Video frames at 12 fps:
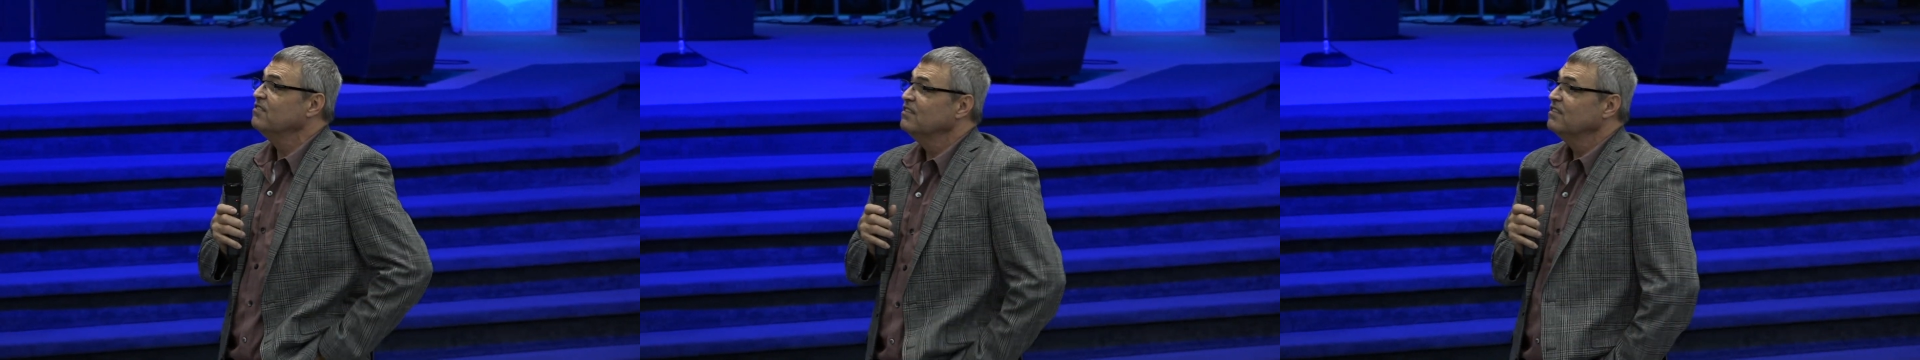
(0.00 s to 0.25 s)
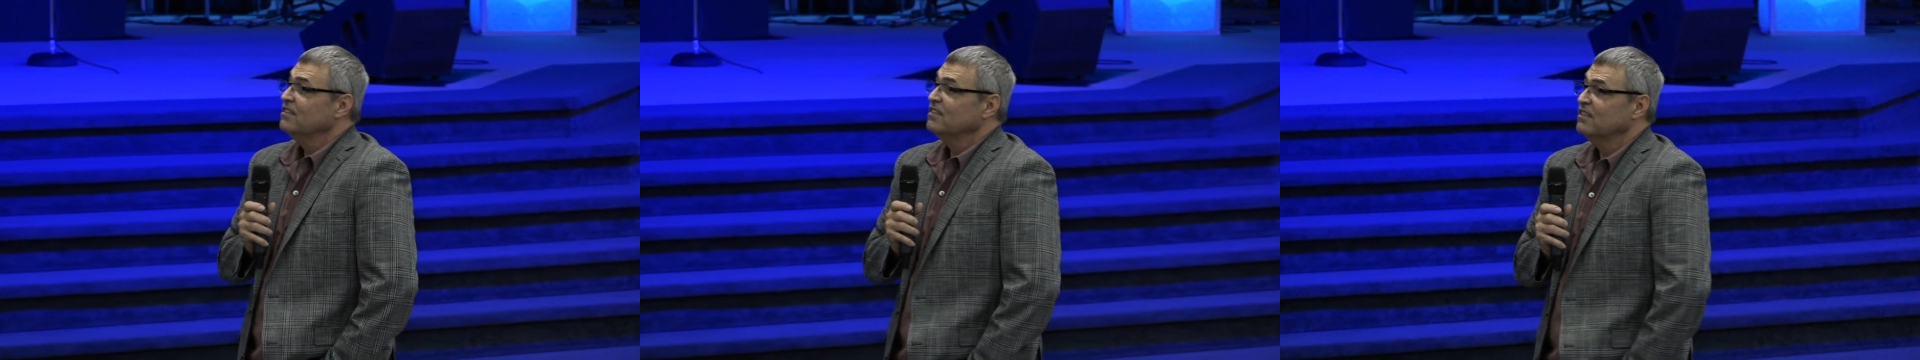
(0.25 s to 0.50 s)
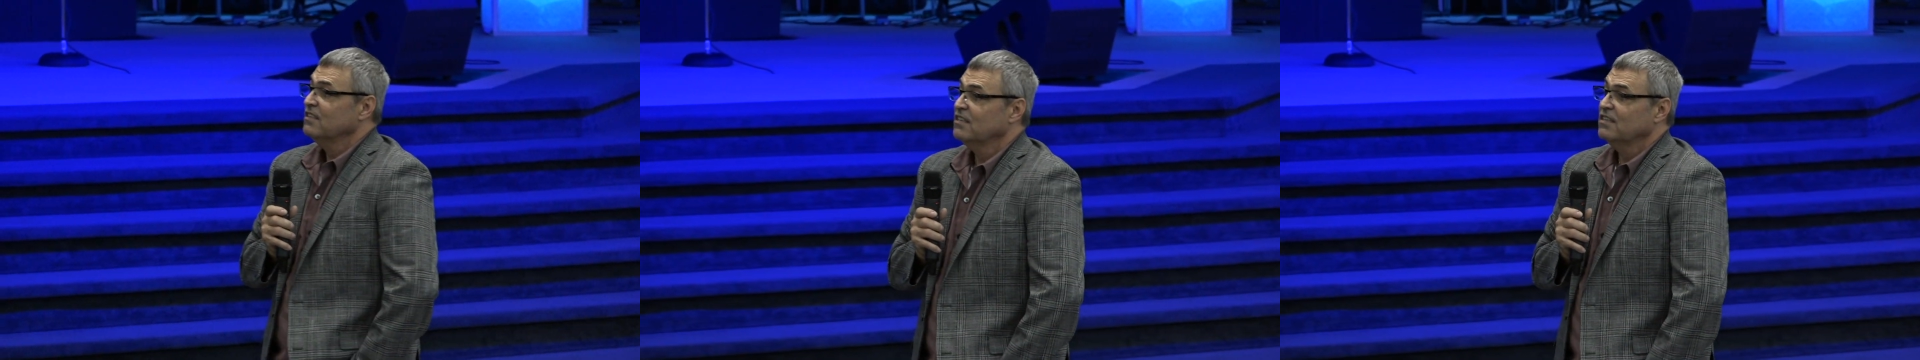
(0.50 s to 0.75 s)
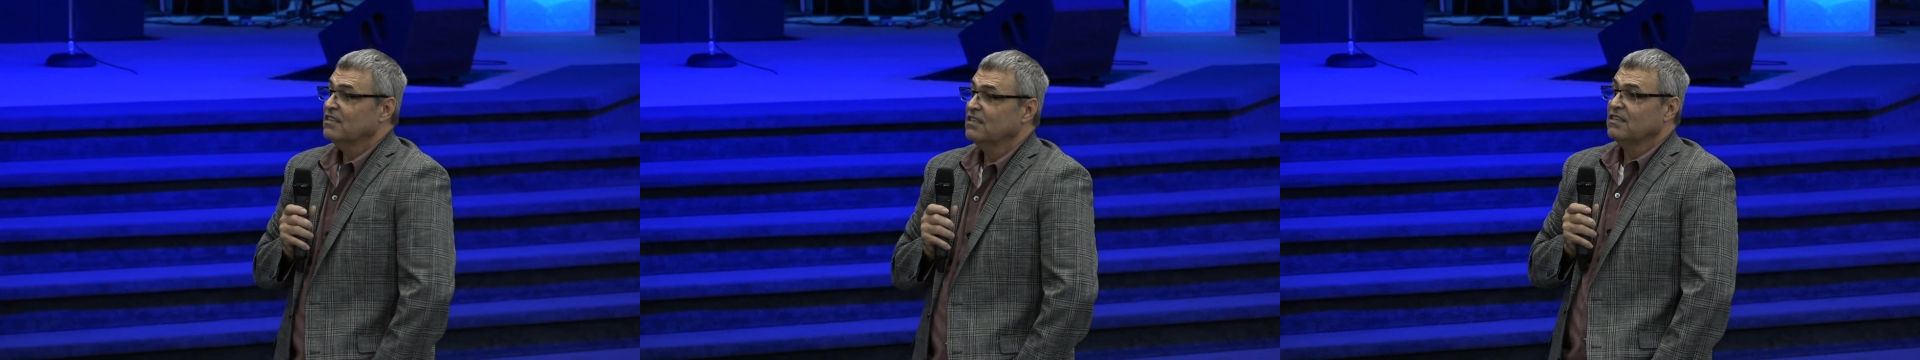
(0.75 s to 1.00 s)

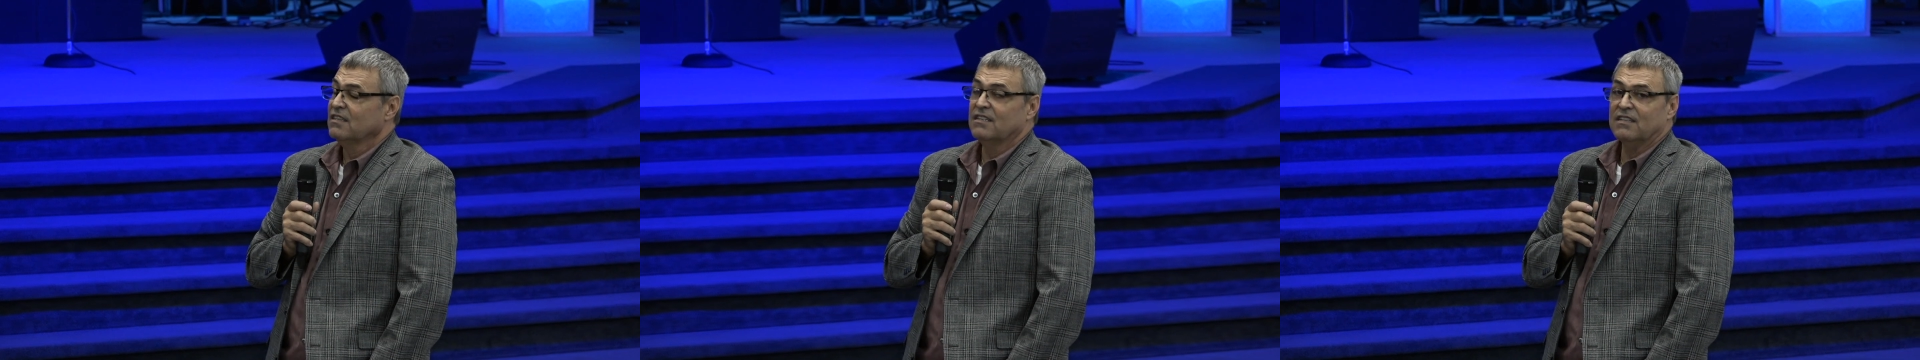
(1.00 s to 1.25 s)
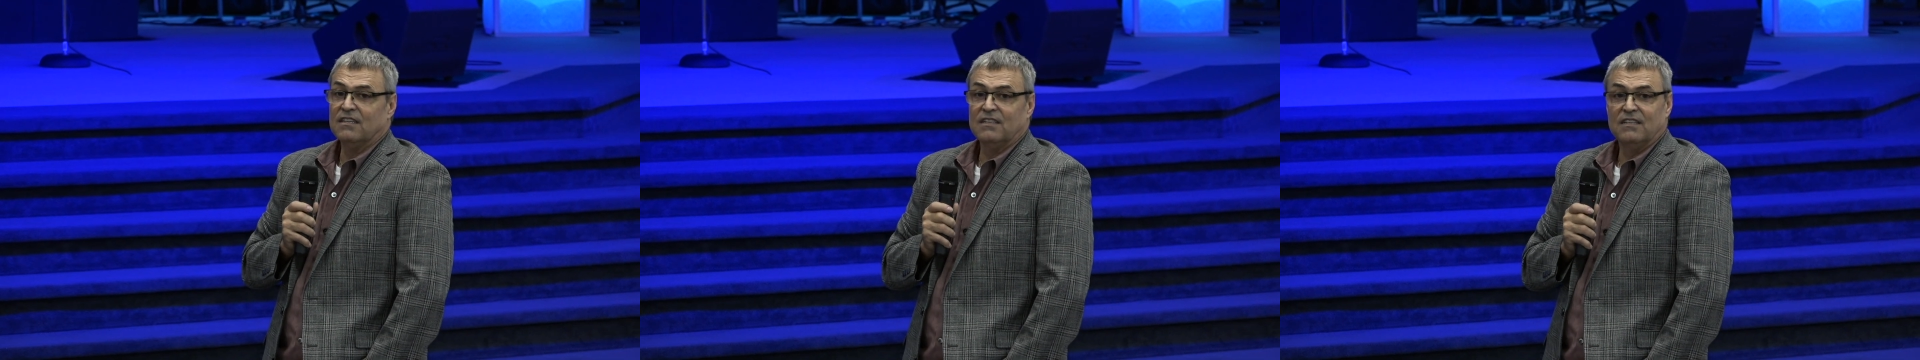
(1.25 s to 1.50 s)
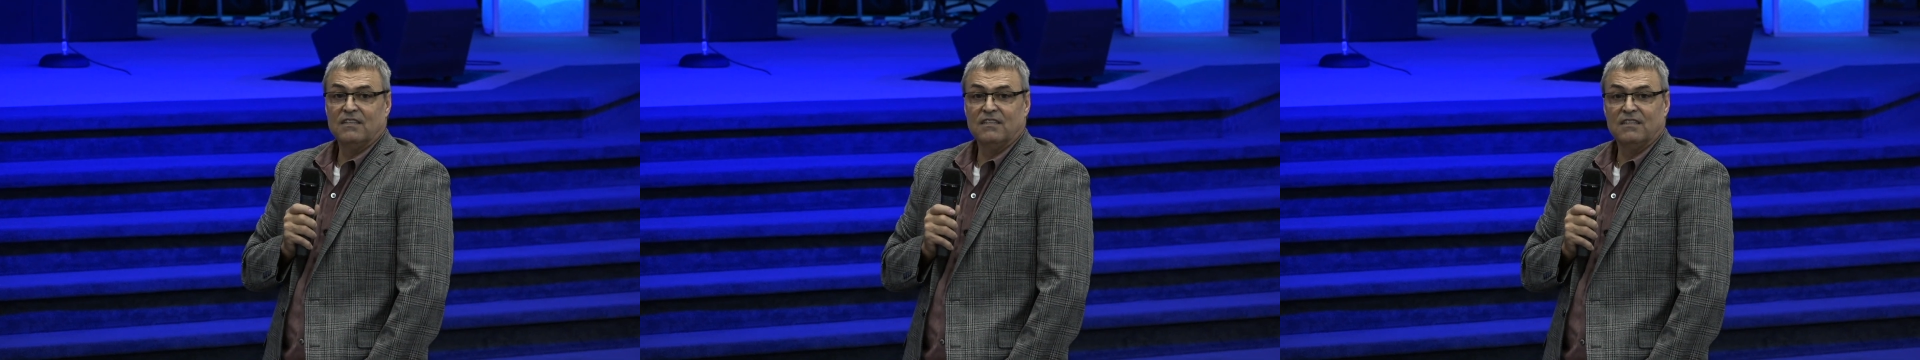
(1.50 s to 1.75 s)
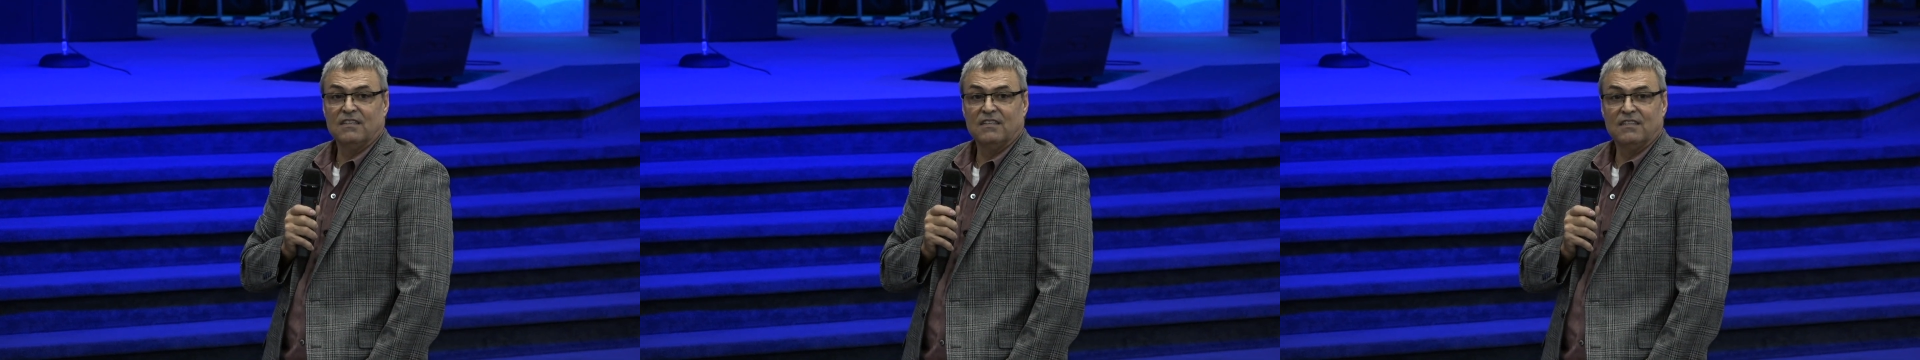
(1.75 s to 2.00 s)

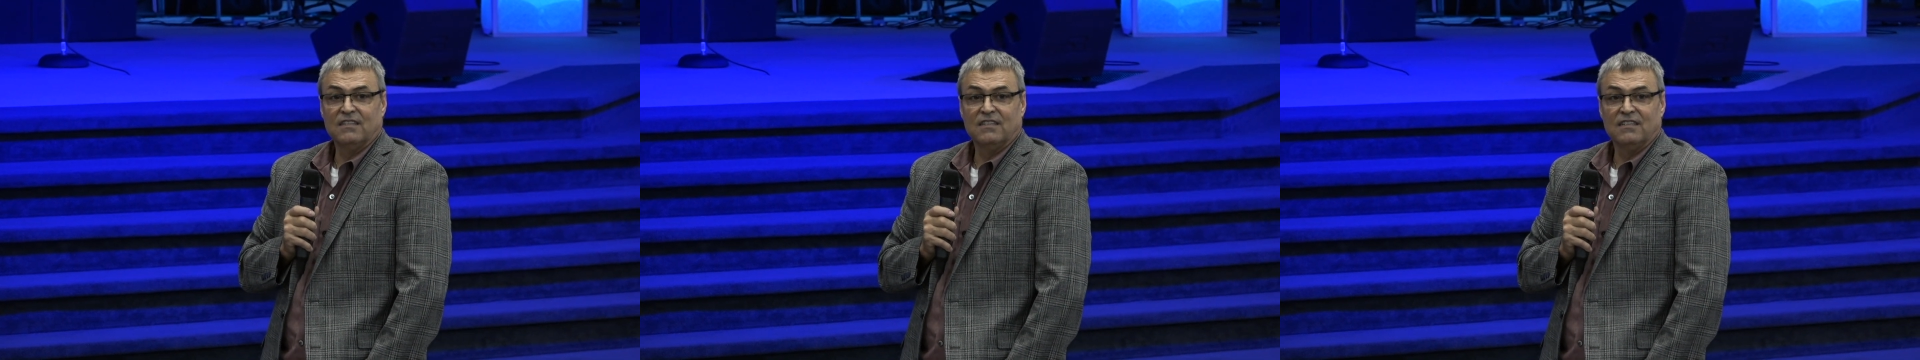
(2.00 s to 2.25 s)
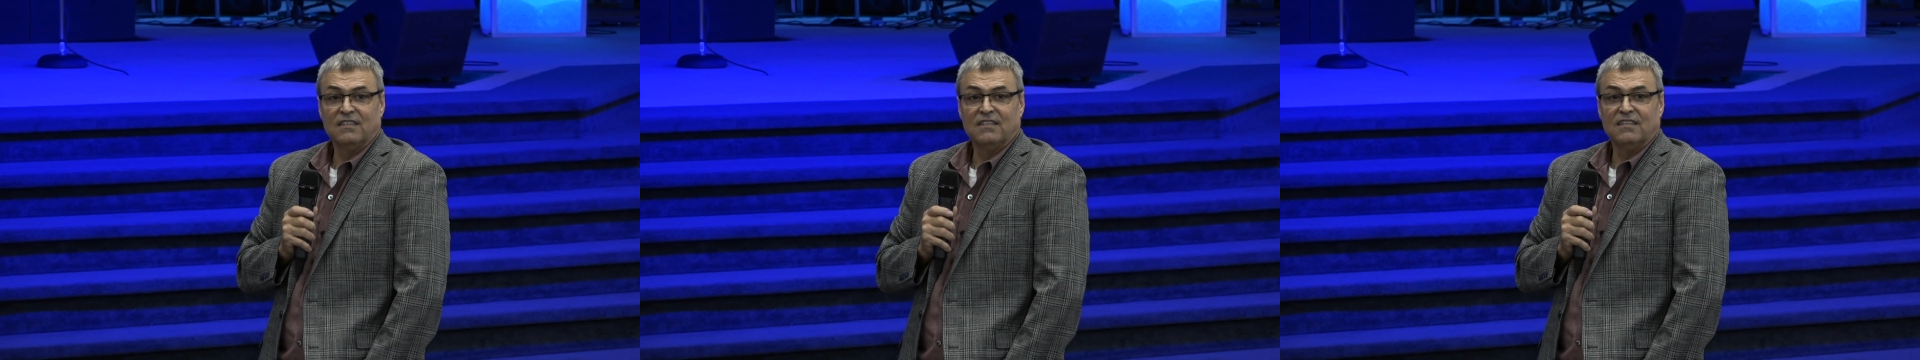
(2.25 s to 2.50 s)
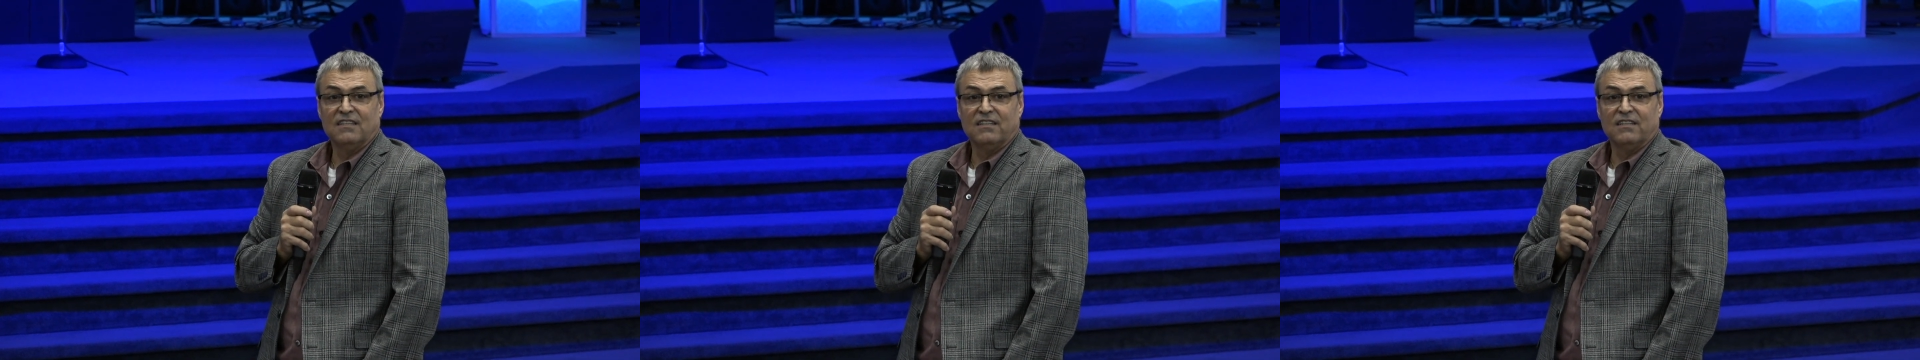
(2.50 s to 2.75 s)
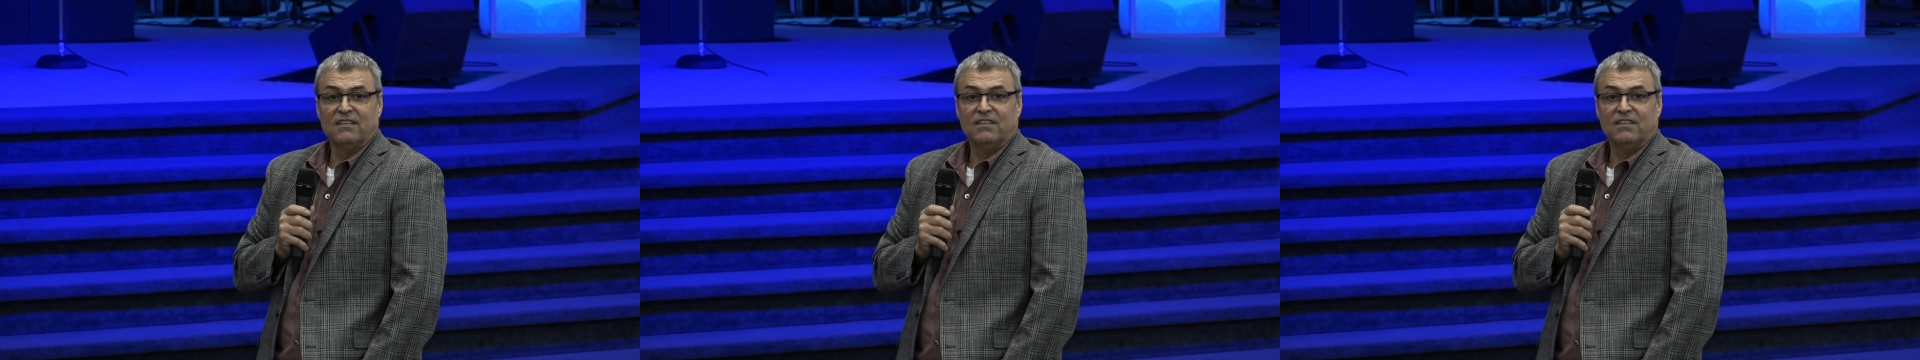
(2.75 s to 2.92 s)
Nothing is said.